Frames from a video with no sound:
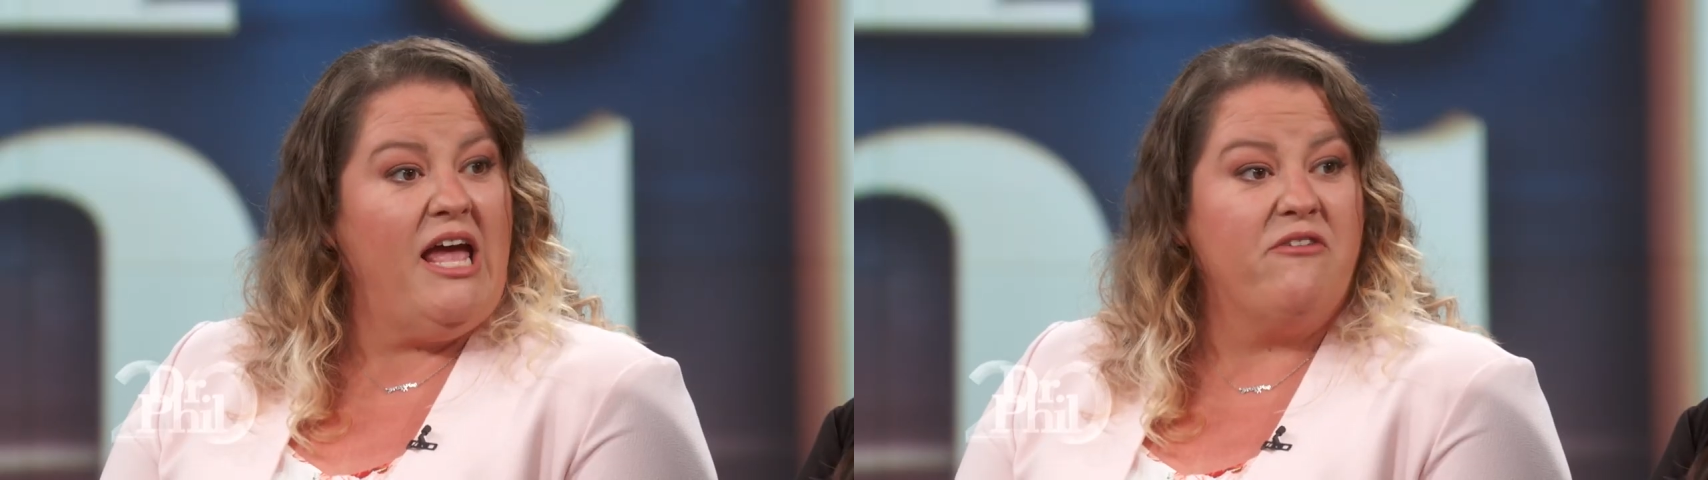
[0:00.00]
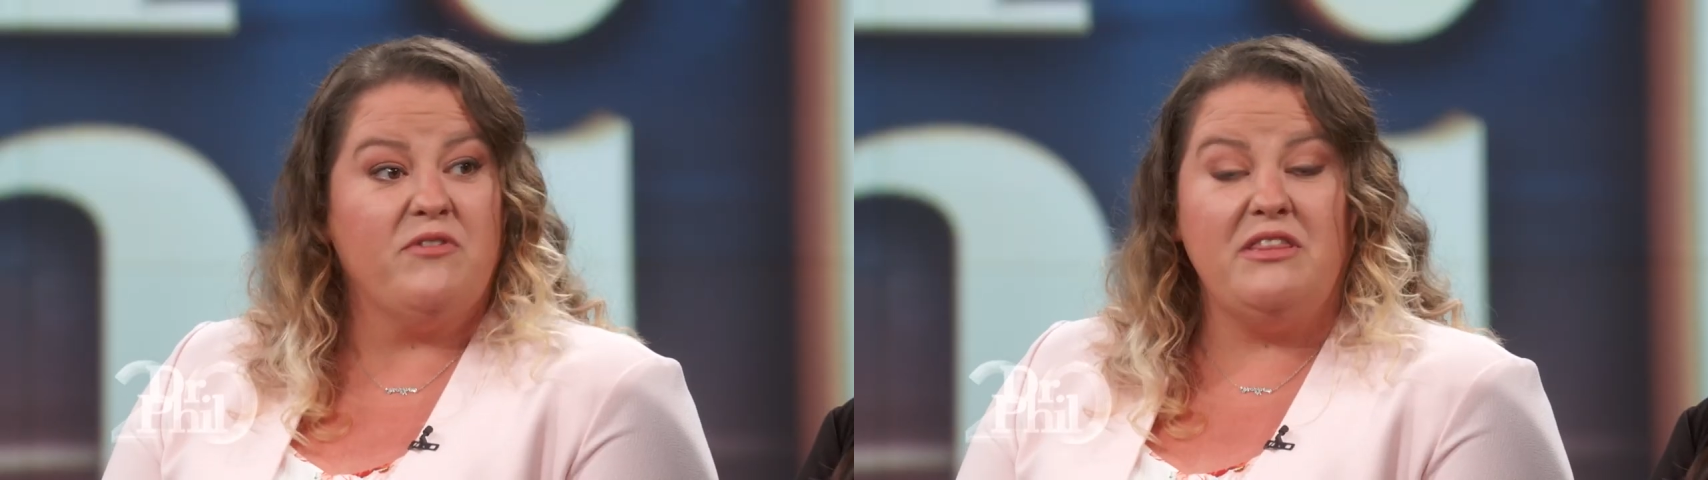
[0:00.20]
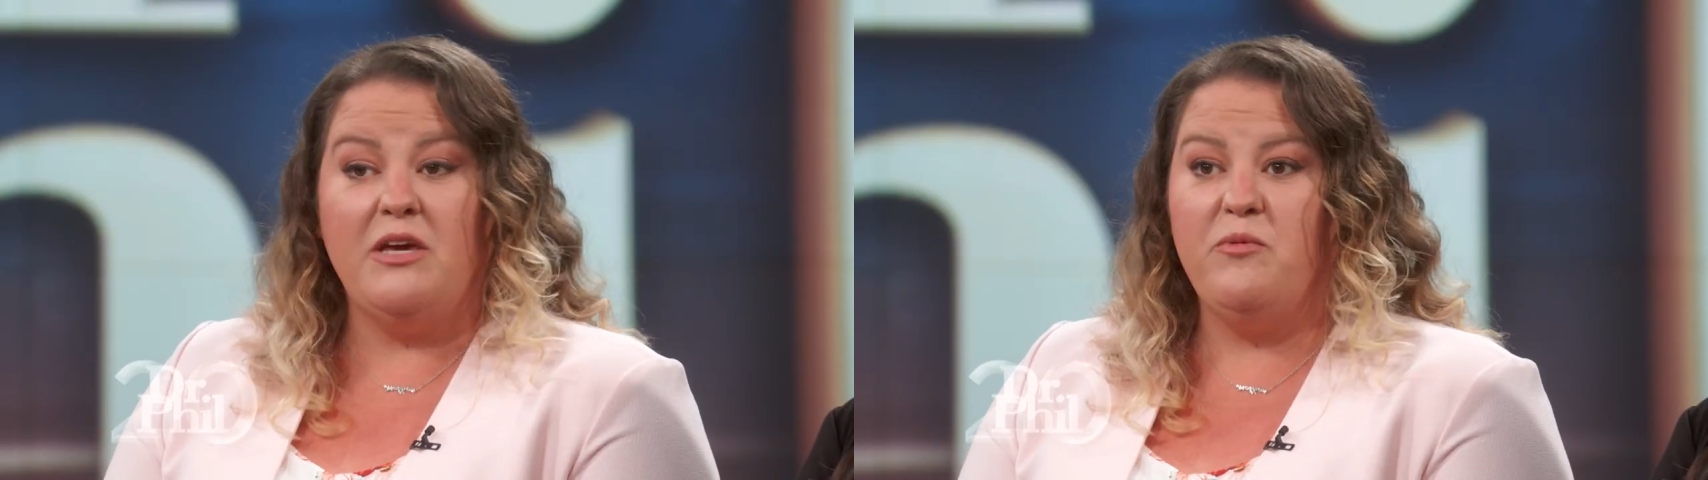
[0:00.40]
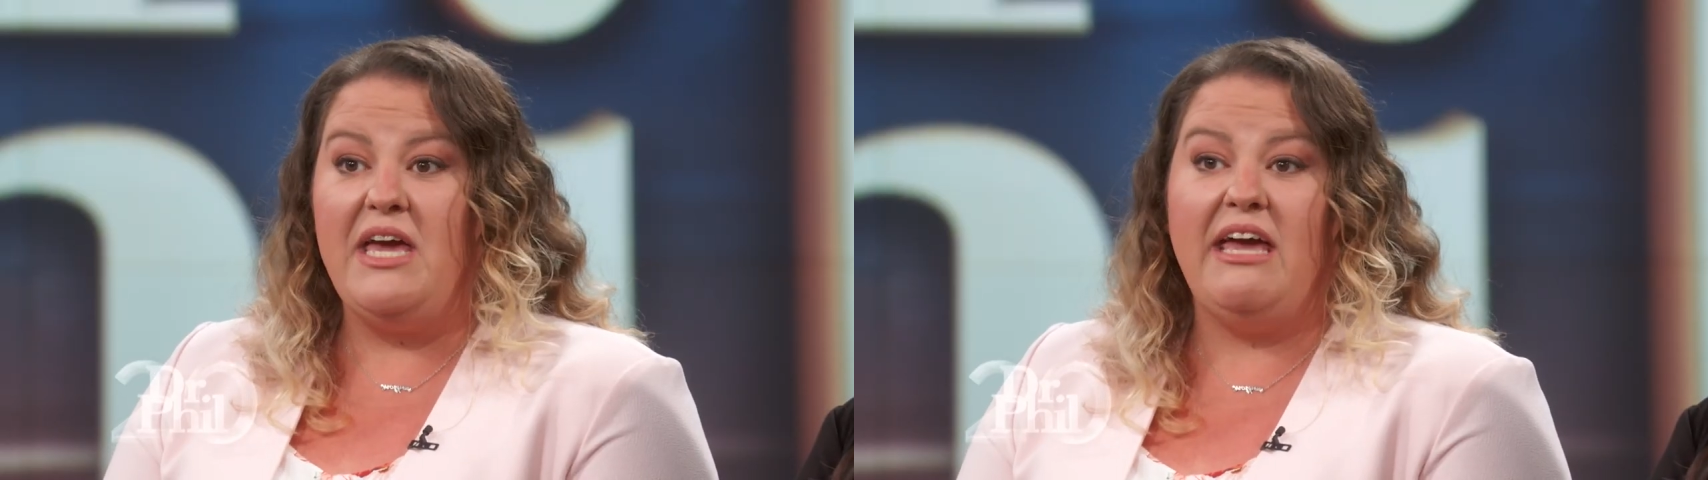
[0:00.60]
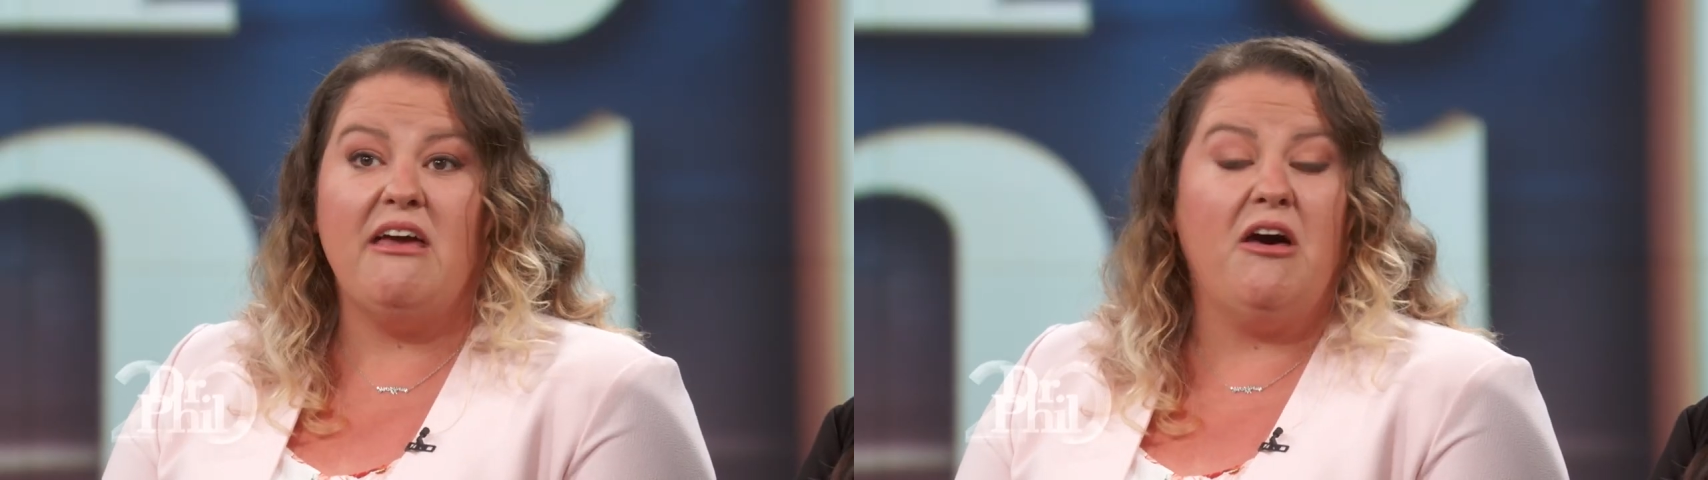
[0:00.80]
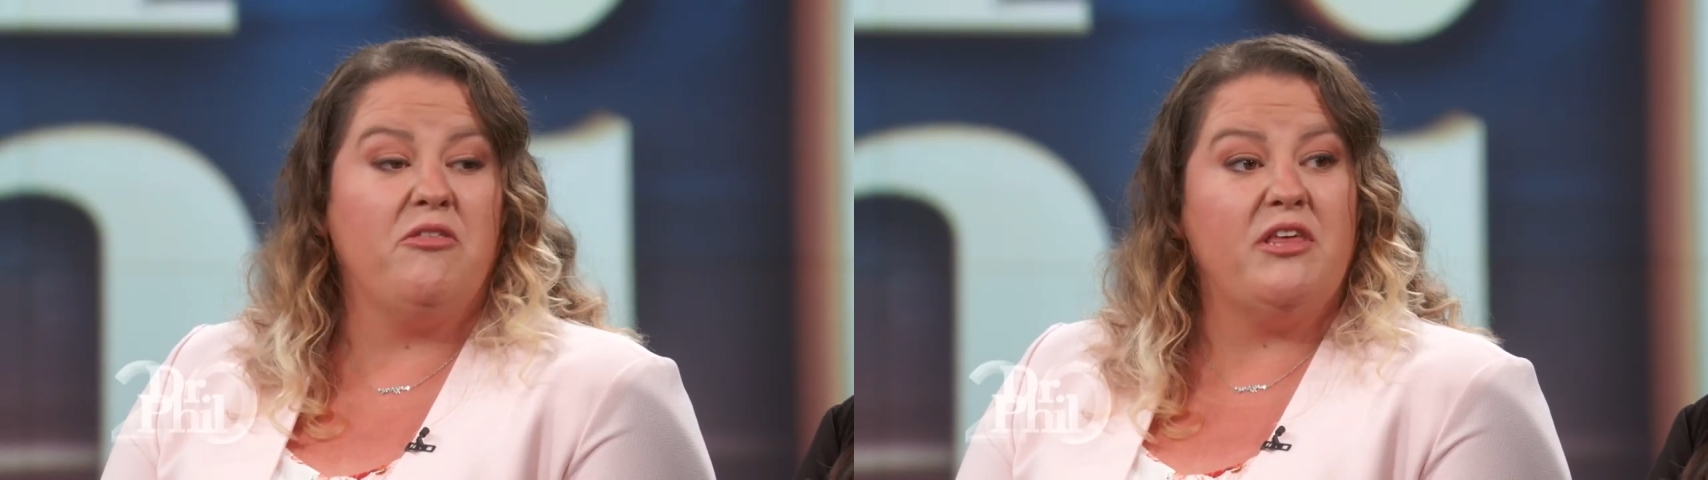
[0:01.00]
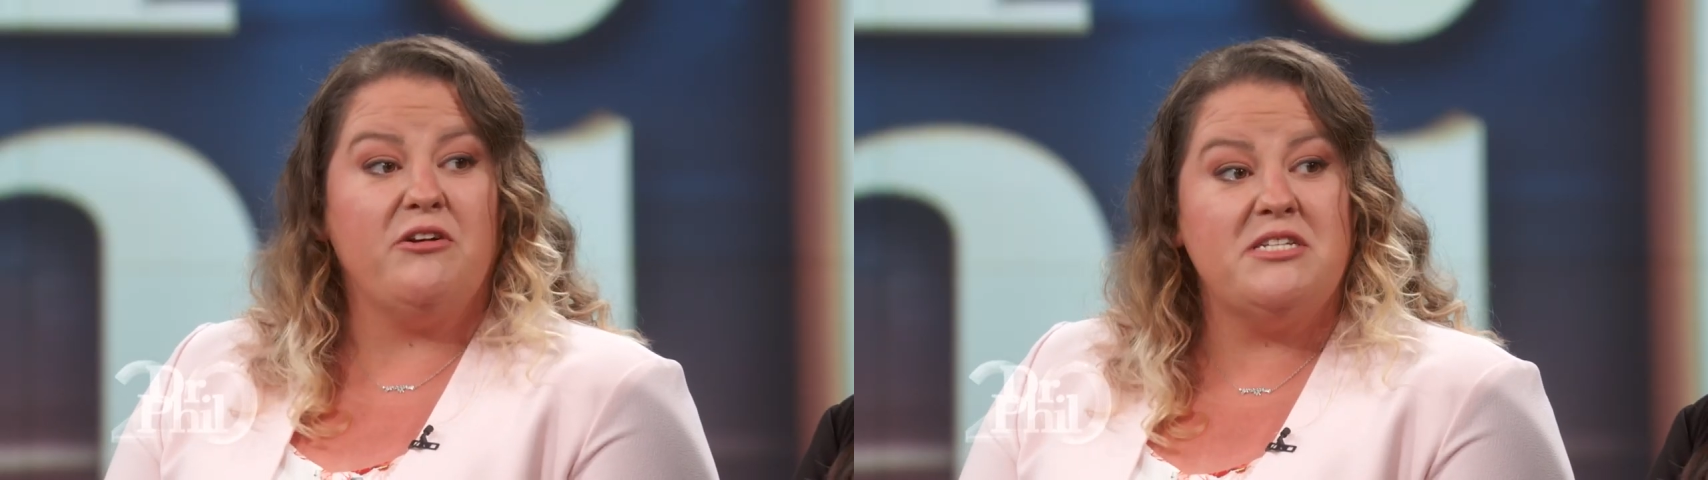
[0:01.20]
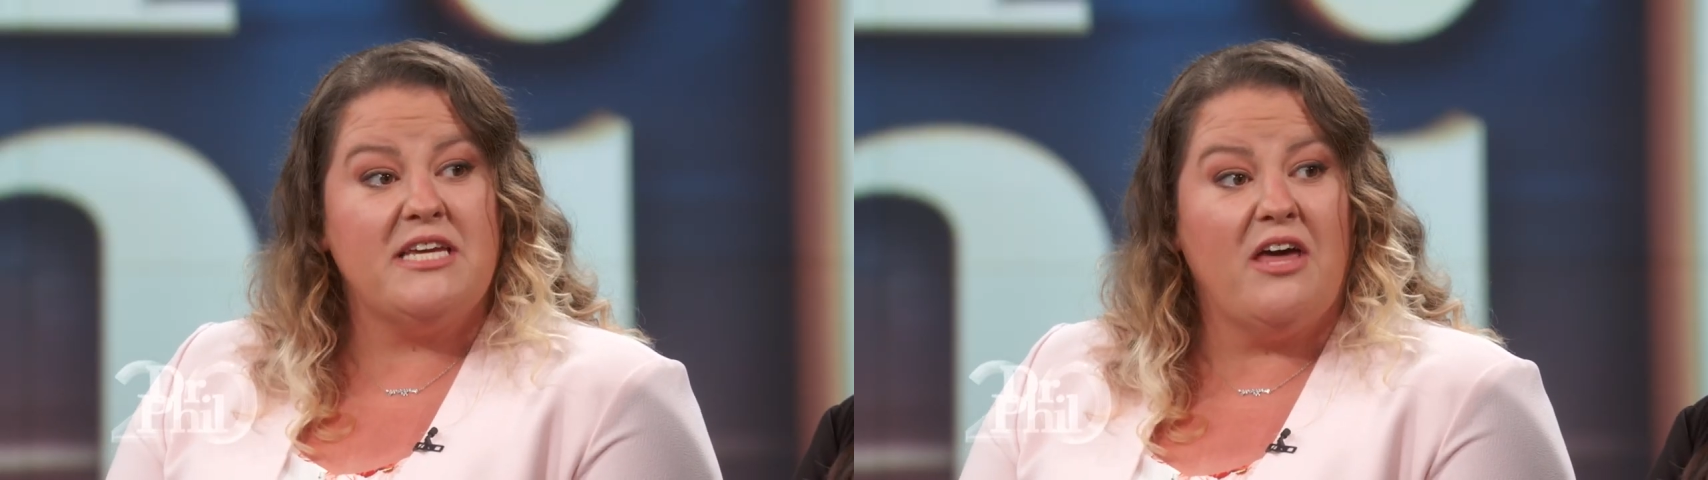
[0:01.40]
everything. We ate
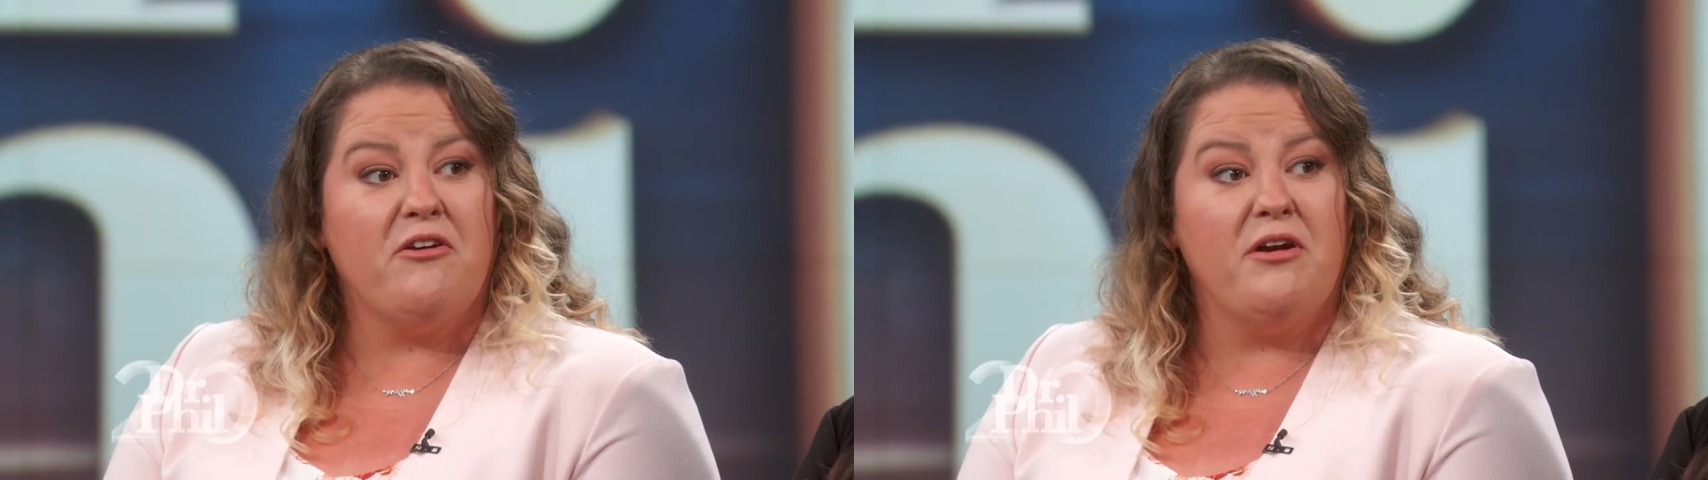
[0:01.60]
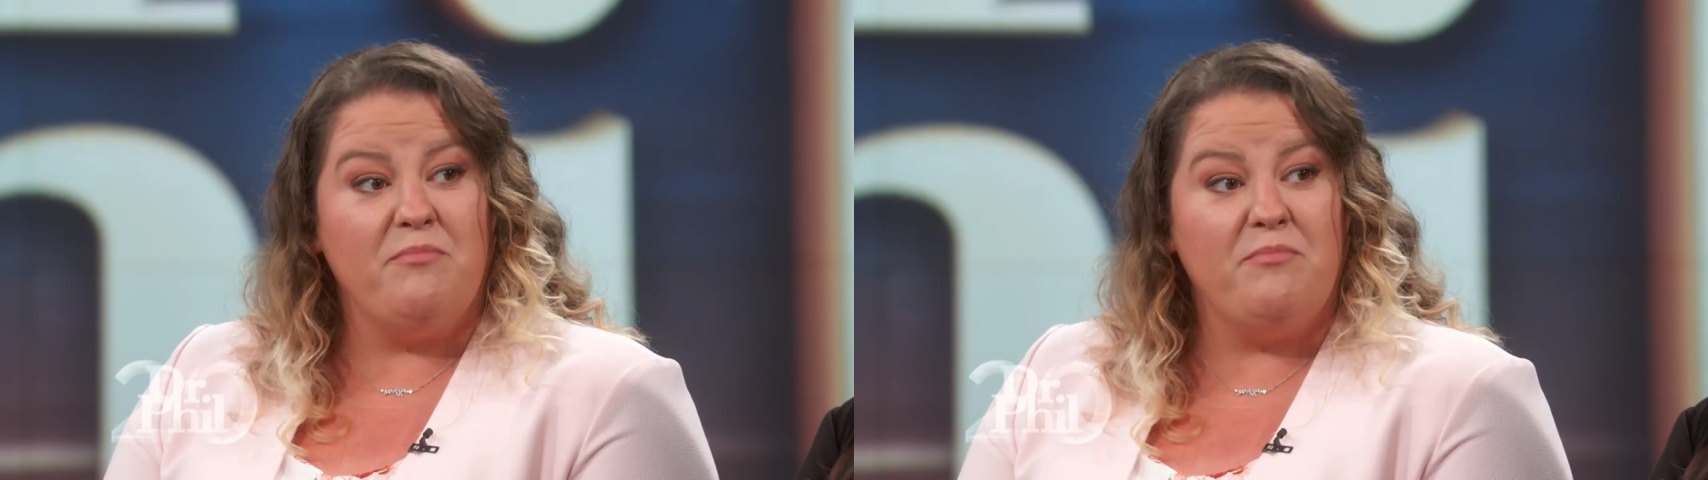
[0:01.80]
healthier together.